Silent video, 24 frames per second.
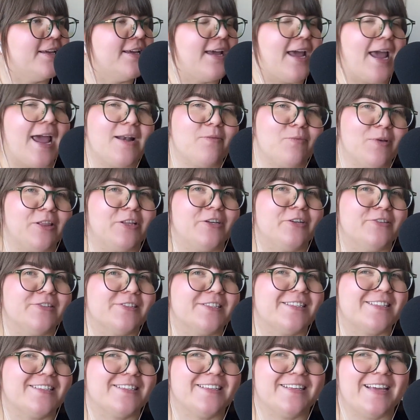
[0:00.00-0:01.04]
And we
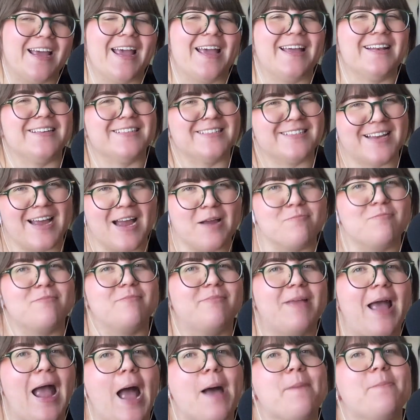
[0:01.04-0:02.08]
lose. And I'm
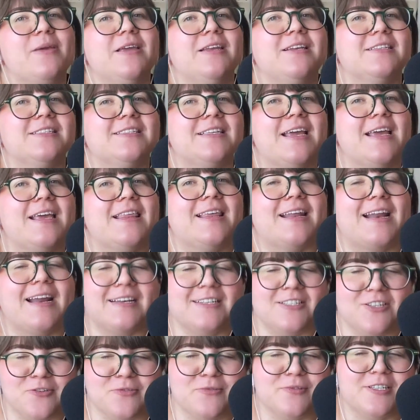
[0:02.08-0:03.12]
happy to say that I
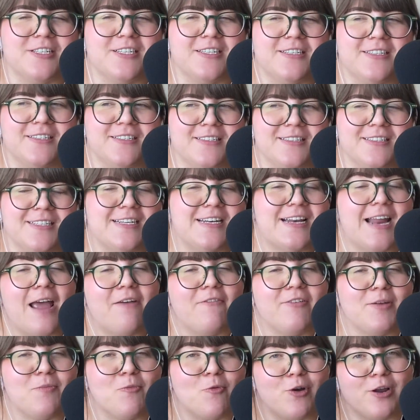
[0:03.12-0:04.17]
didn't have
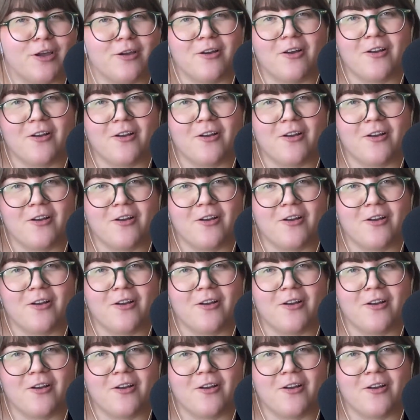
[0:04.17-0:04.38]
any morning